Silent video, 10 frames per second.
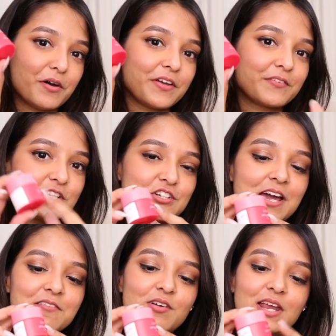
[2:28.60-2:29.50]
Perfect for
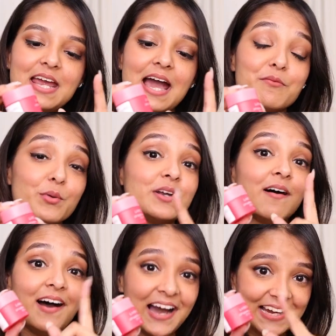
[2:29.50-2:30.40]
traveling.
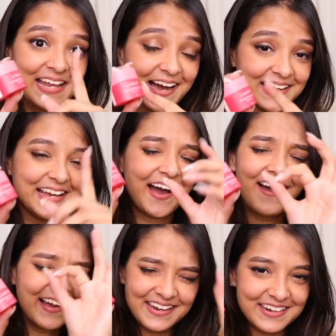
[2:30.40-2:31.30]
Would
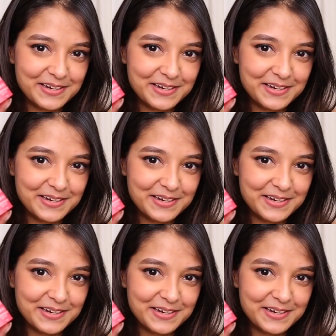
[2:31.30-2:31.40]
highly